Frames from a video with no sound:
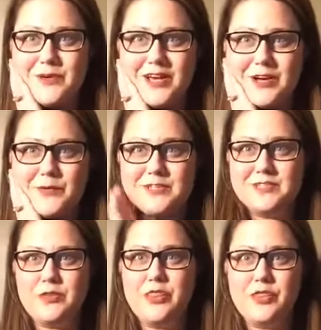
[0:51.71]
I go
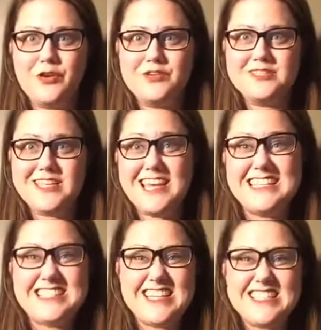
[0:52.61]
until Thursday,
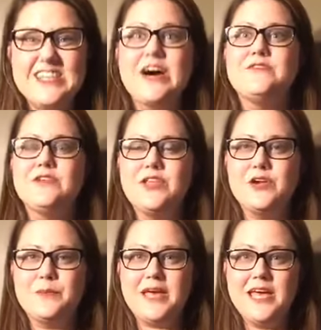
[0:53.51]
so I still have a
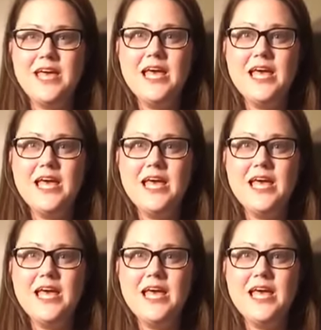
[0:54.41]
little bit